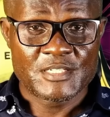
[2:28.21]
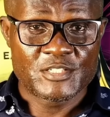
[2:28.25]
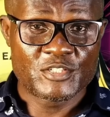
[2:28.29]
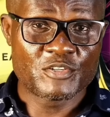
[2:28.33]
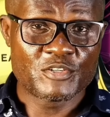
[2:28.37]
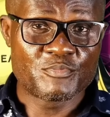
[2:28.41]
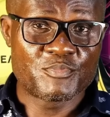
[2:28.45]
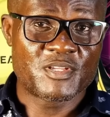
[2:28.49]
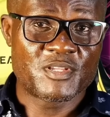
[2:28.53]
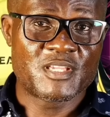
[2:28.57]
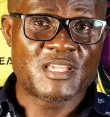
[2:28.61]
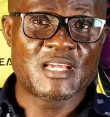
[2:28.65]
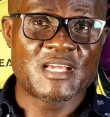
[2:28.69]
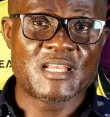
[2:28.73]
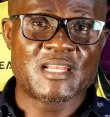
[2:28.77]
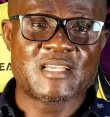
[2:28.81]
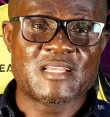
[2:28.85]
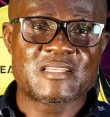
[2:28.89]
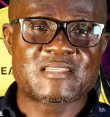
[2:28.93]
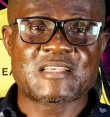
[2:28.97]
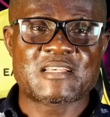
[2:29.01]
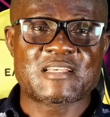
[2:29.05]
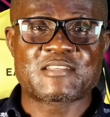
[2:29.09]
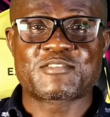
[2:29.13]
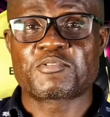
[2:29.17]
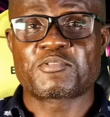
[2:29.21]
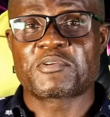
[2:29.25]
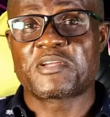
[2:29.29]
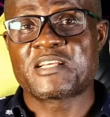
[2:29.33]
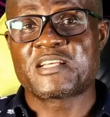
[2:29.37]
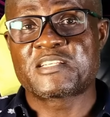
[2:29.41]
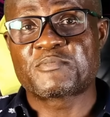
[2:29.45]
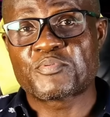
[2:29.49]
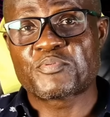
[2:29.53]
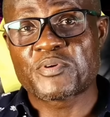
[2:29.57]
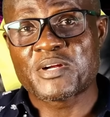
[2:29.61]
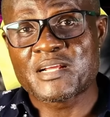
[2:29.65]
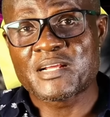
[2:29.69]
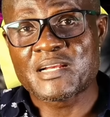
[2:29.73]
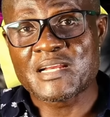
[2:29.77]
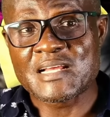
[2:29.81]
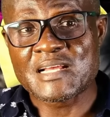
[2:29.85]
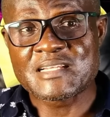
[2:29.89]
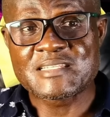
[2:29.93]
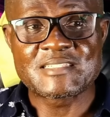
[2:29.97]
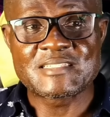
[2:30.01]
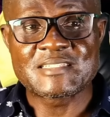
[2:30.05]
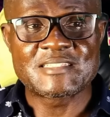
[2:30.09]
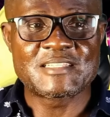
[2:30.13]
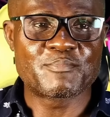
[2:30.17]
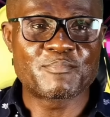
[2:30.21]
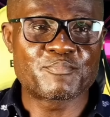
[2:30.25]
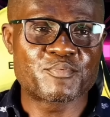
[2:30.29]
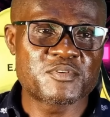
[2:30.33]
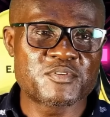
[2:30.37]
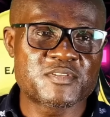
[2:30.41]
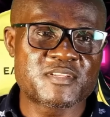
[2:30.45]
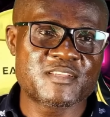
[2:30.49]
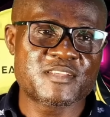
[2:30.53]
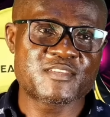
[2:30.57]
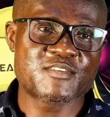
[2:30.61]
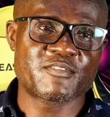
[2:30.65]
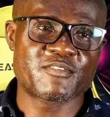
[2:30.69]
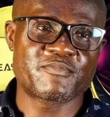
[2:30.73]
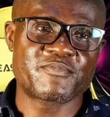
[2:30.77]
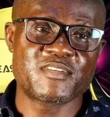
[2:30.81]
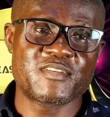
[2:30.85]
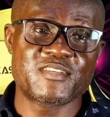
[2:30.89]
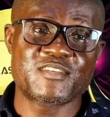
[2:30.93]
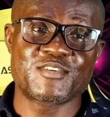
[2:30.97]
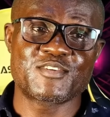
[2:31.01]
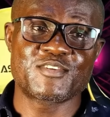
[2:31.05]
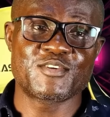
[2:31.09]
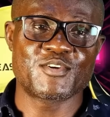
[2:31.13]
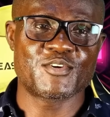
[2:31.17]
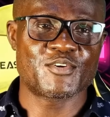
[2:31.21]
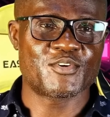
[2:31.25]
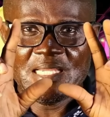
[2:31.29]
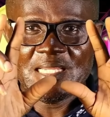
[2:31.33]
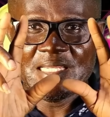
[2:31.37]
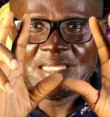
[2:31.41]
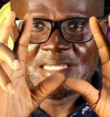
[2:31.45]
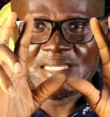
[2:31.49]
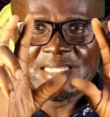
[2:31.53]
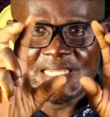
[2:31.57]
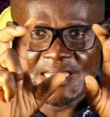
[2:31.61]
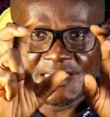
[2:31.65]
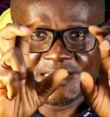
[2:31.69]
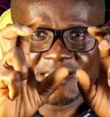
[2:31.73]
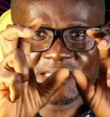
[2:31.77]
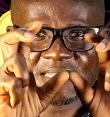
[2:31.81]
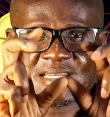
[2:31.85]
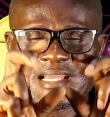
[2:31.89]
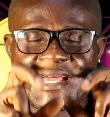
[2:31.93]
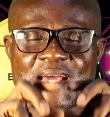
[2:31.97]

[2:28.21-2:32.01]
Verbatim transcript: don't be careless as to get pregnant in the process of this year dating.